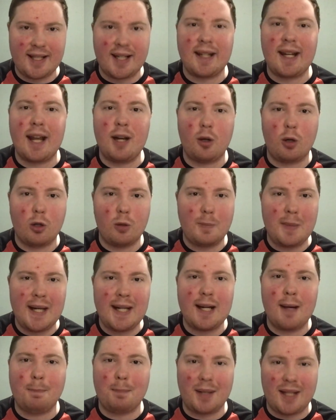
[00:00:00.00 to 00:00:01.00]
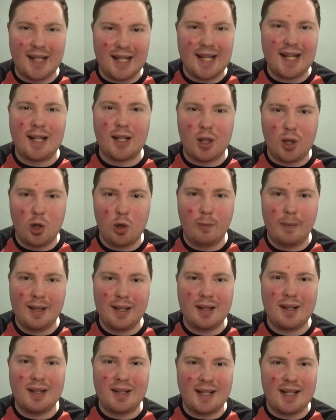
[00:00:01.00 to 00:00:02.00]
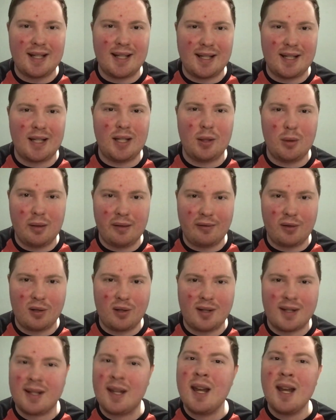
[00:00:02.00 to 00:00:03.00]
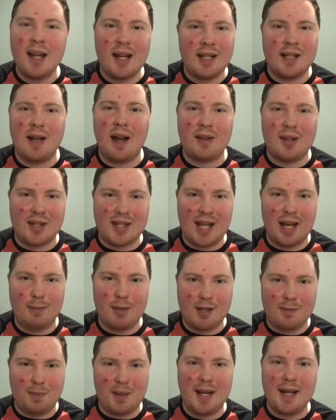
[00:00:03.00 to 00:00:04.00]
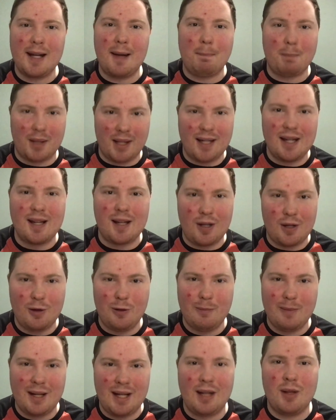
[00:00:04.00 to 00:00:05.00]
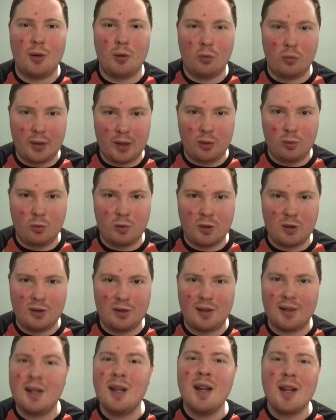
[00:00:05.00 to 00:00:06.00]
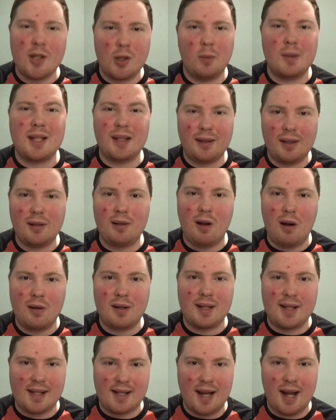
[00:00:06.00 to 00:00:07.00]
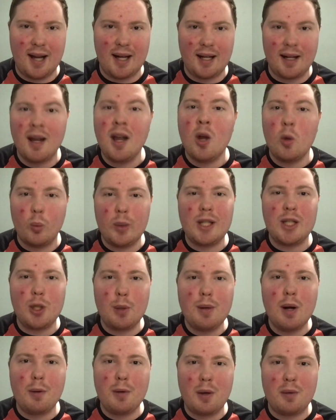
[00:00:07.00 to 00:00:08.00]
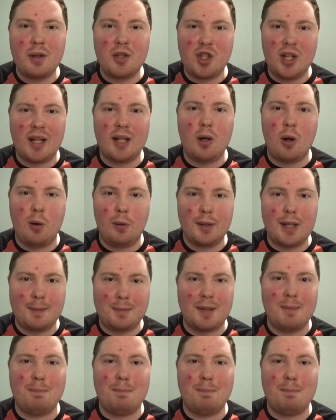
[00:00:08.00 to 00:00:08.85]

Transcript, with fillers: Again, her being a peak human in the DC universe is not the same as being a peak human in the real world, so it's a little hard to say. We do know, though, that she can hold up to